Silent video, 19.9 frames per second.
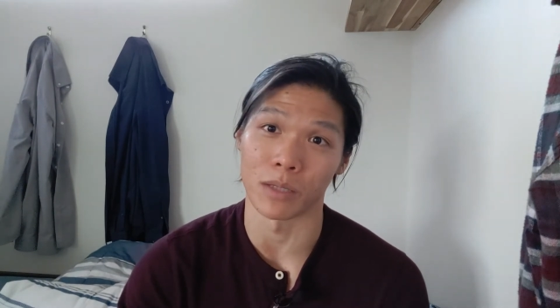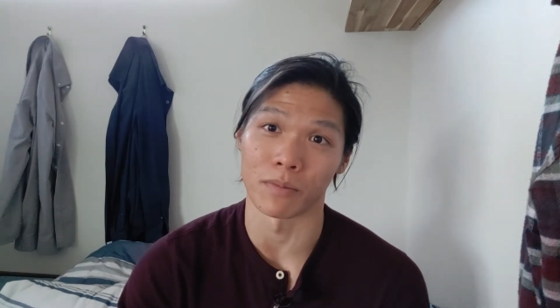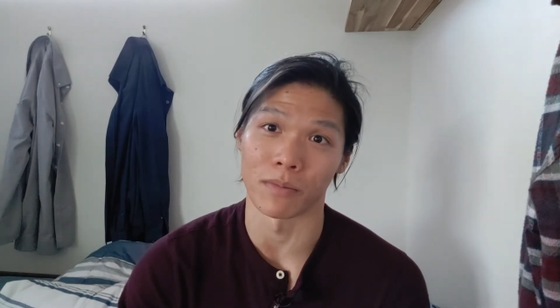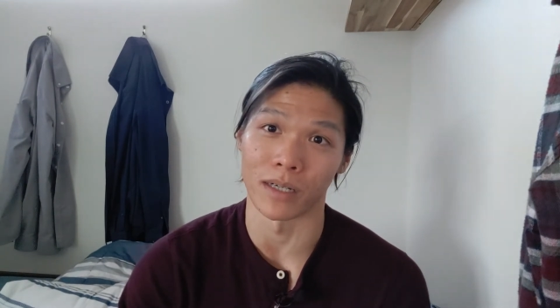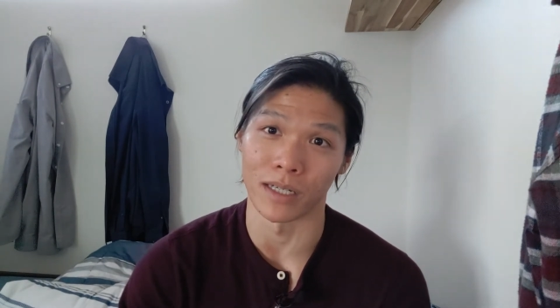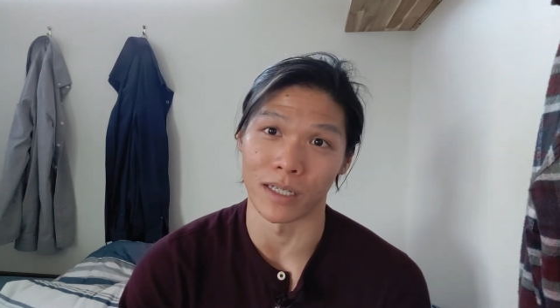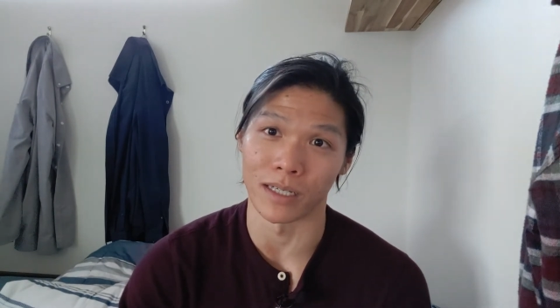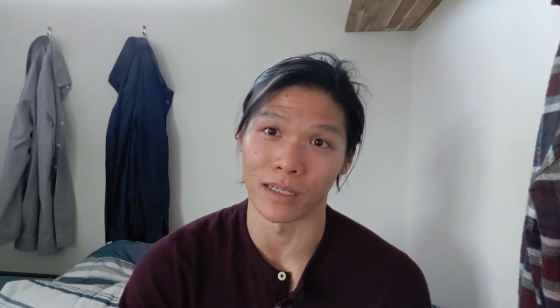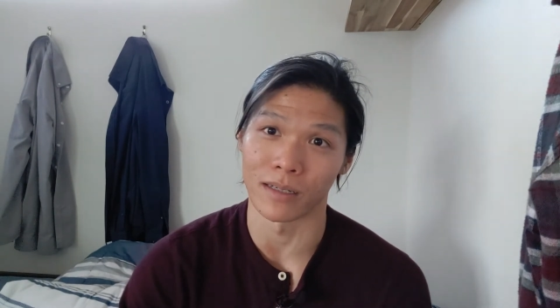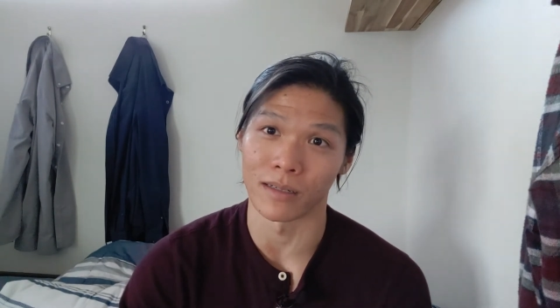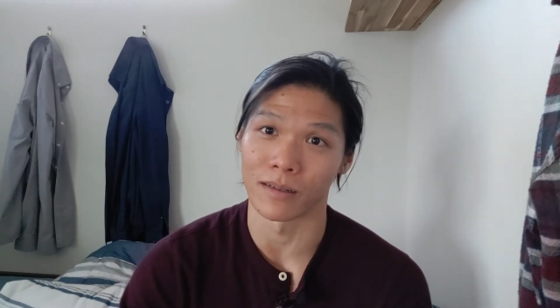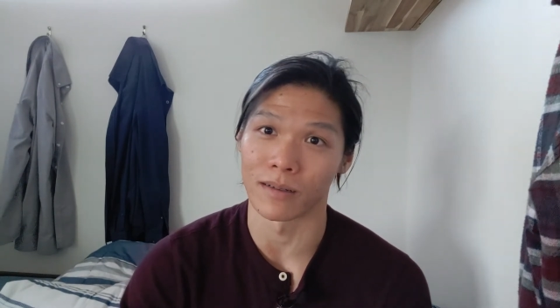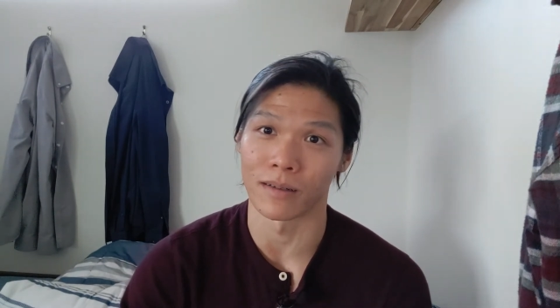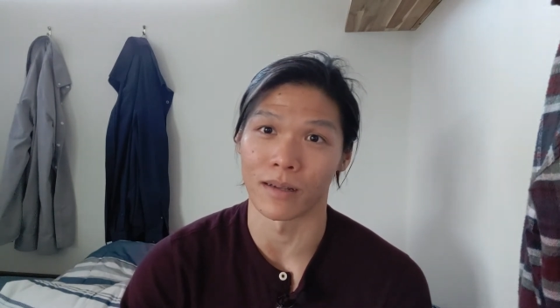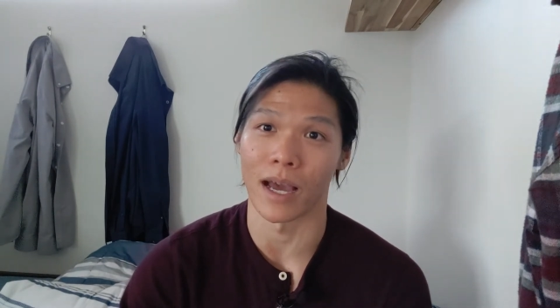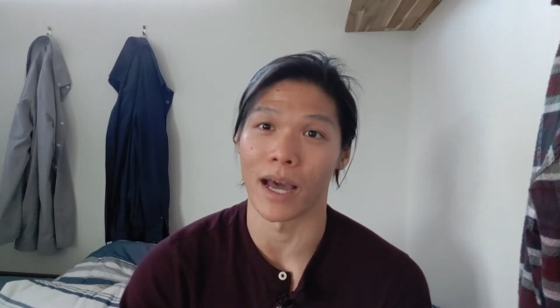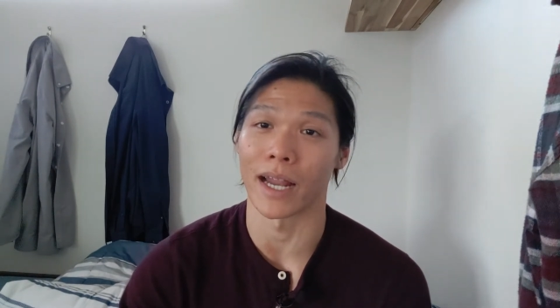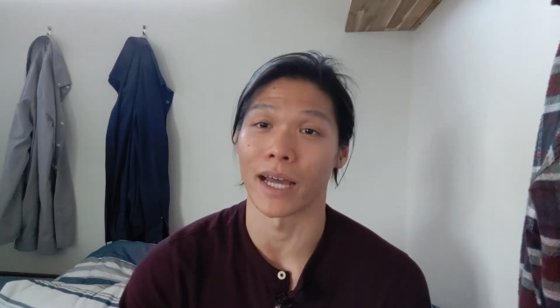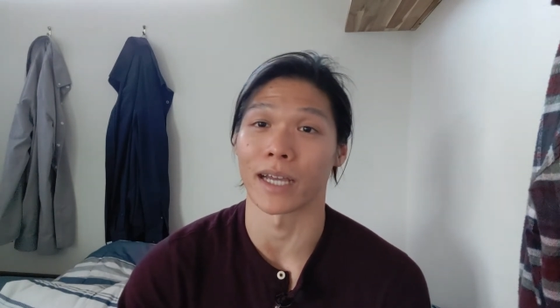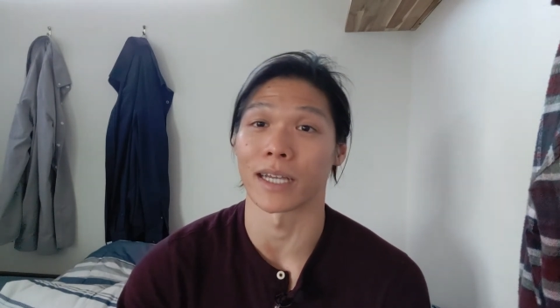money,
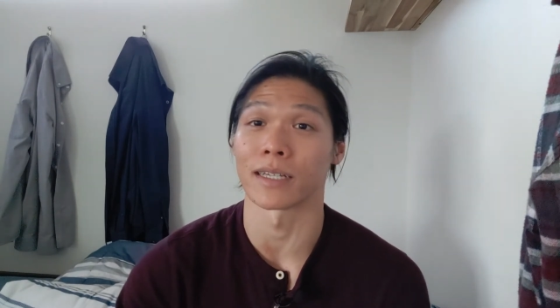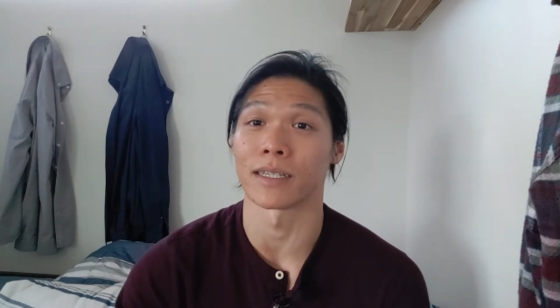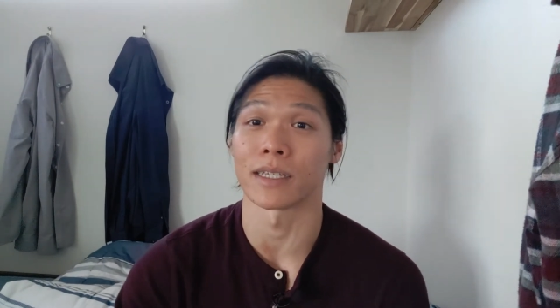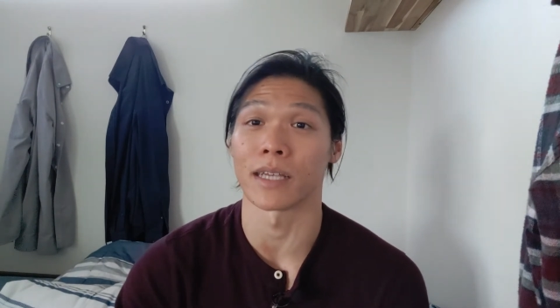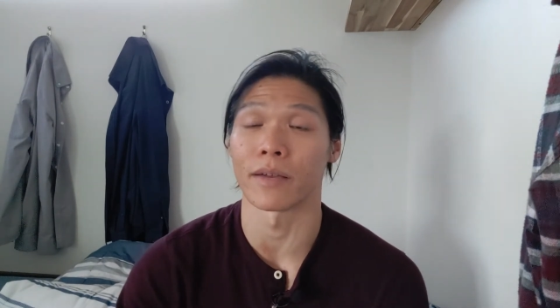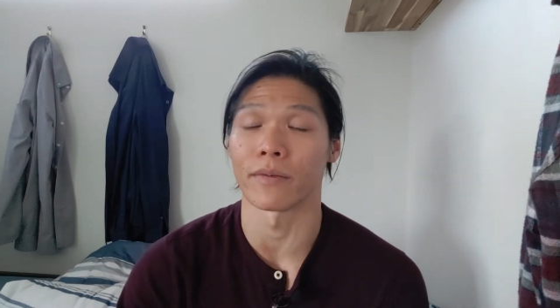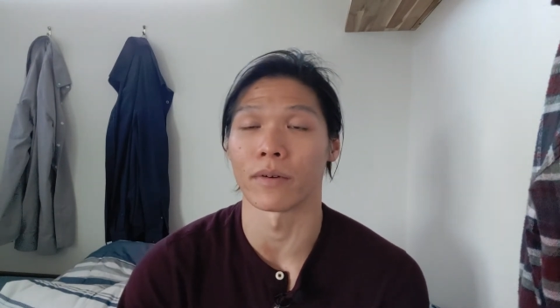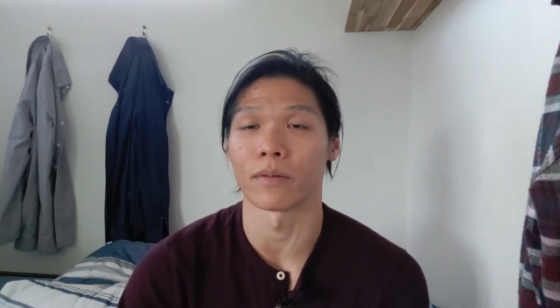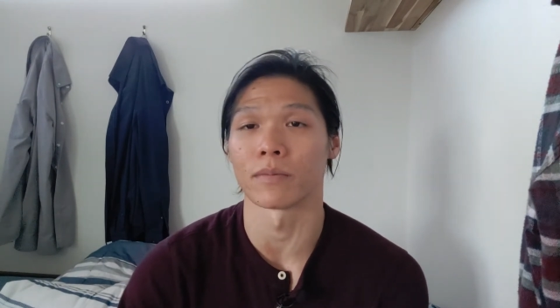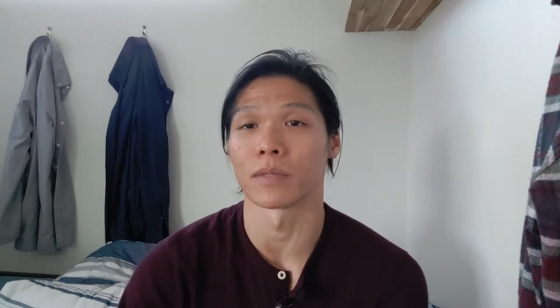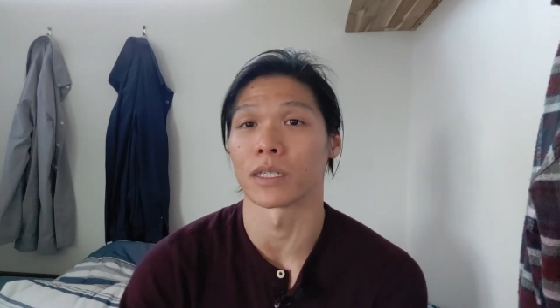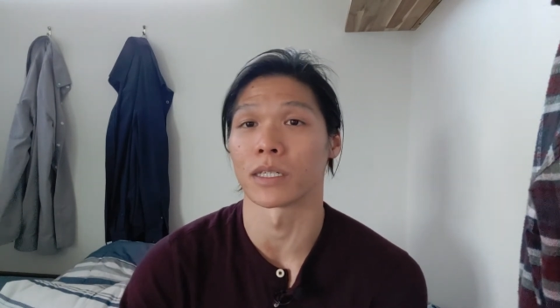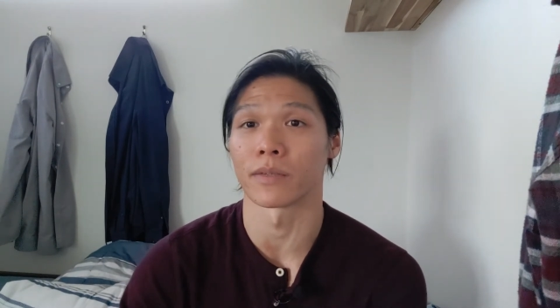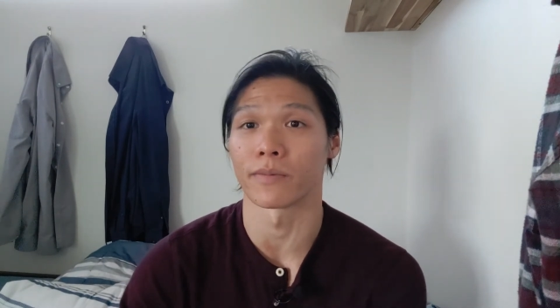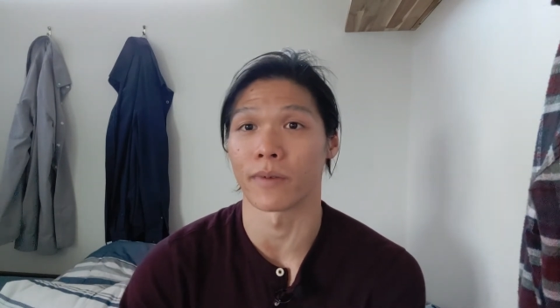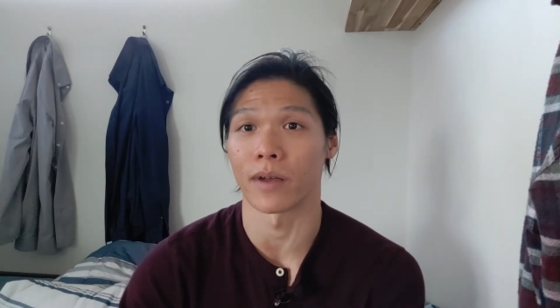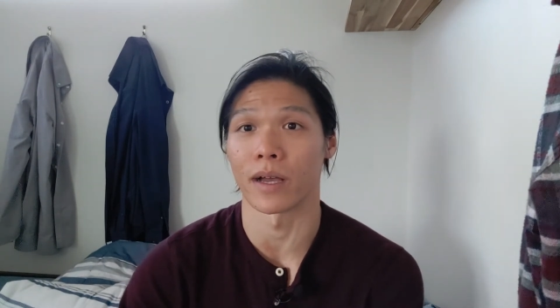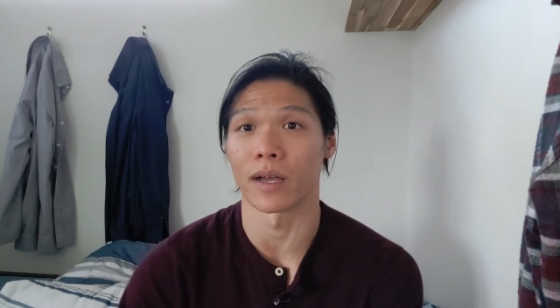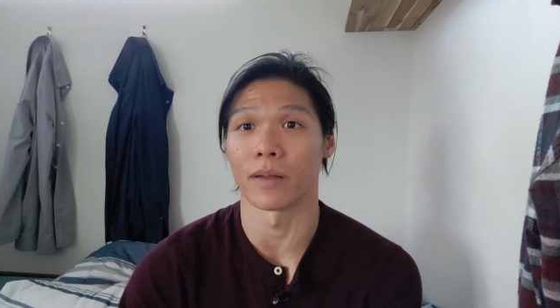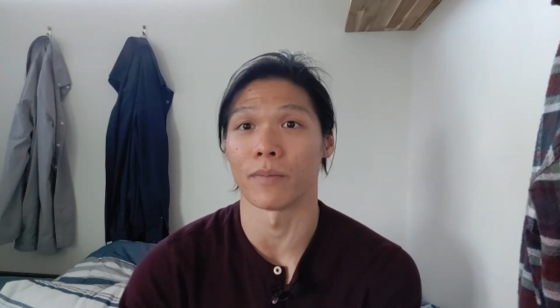and I can save up just
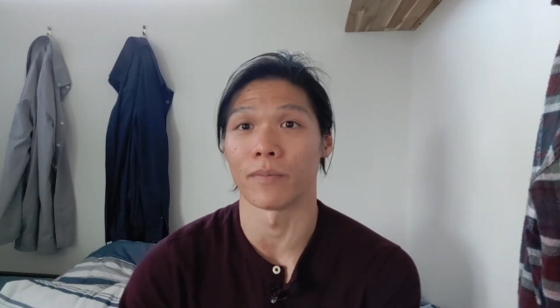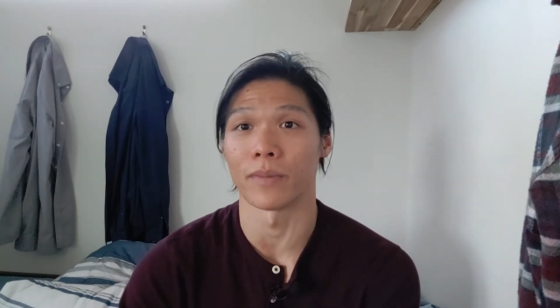fine.